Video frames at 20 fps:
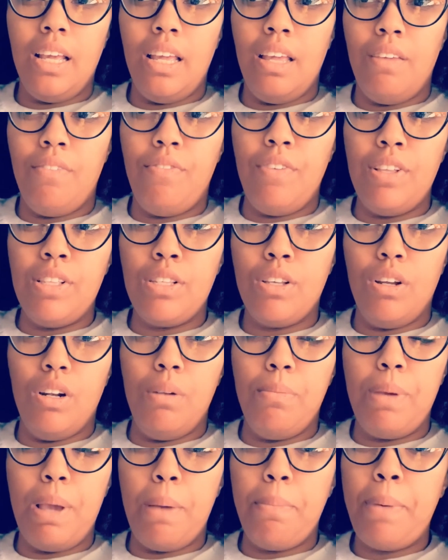if it's going
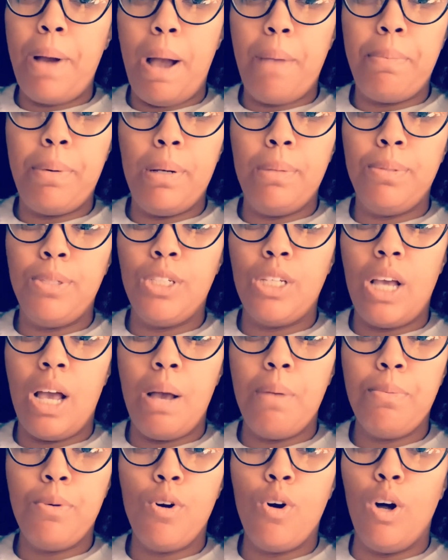to be a pop-up
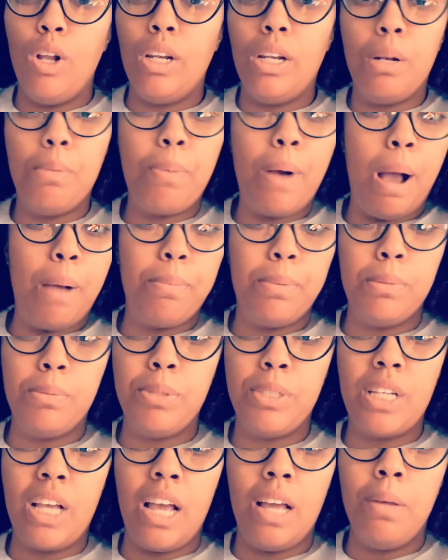shop, call it a pop-up
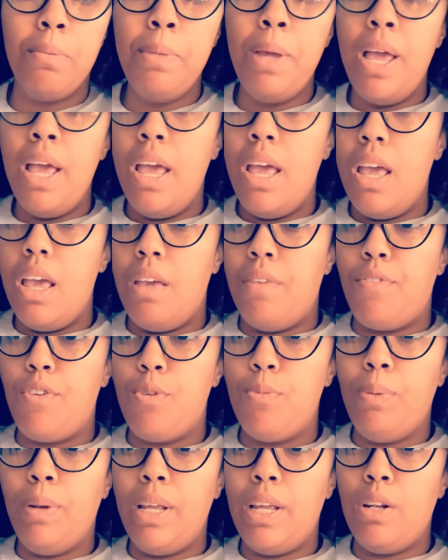shop. If
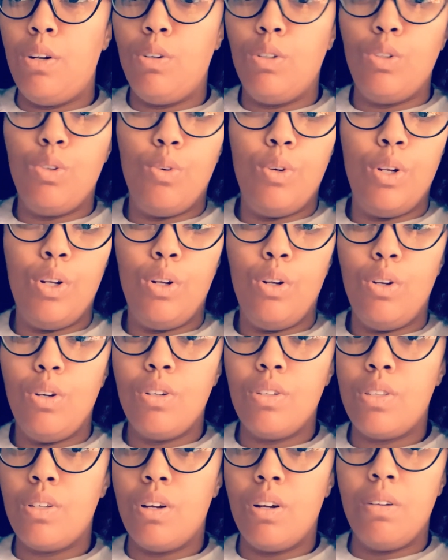you plan on doing a
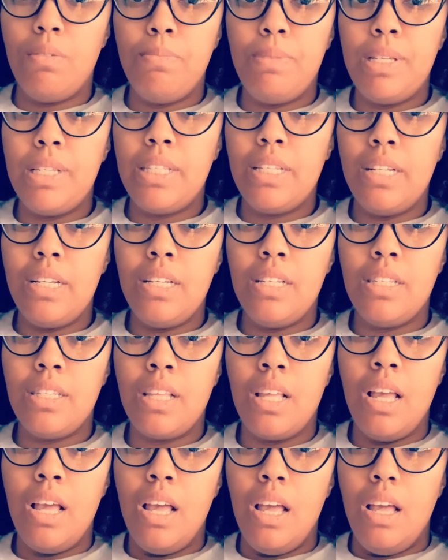long-term business,
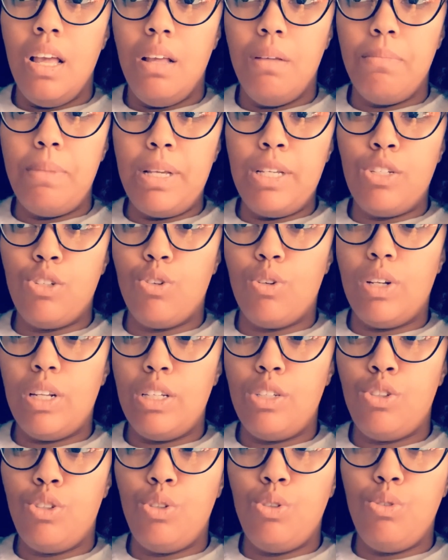make sure
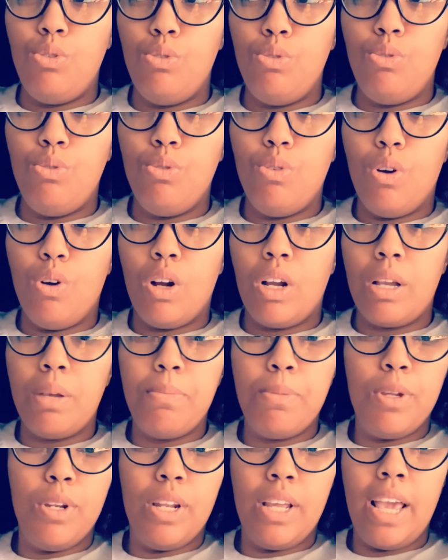that you are
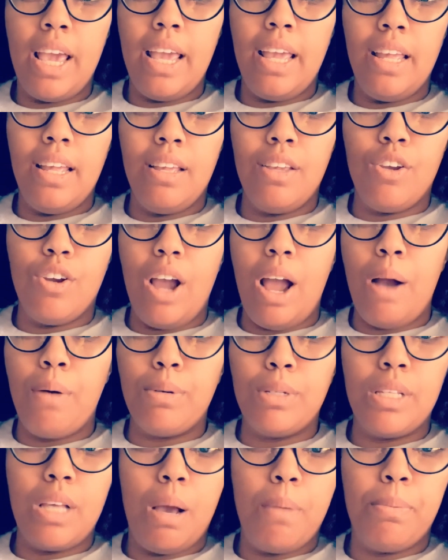communicating your
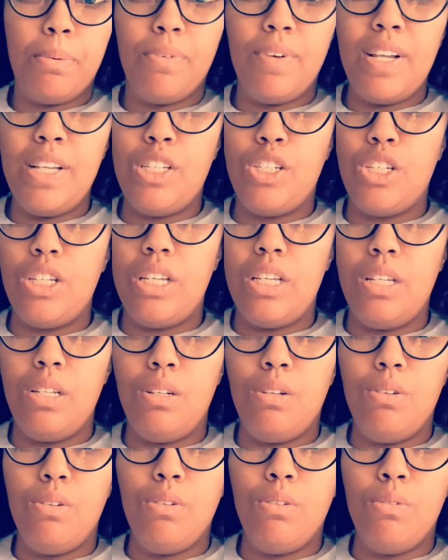hours of
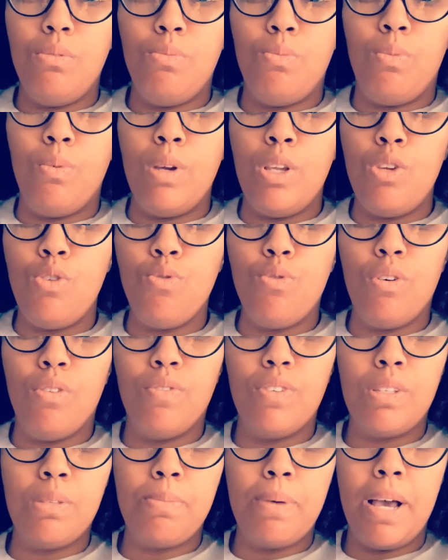operation, when you can
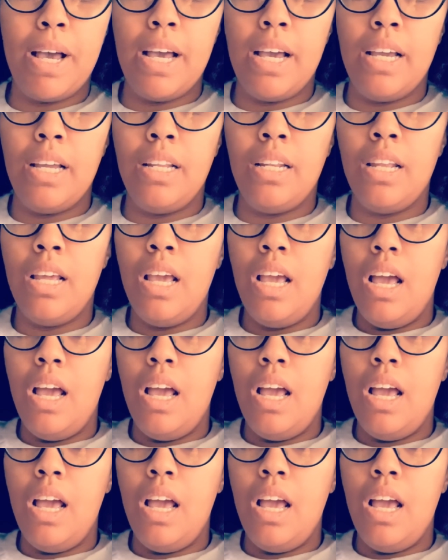respond.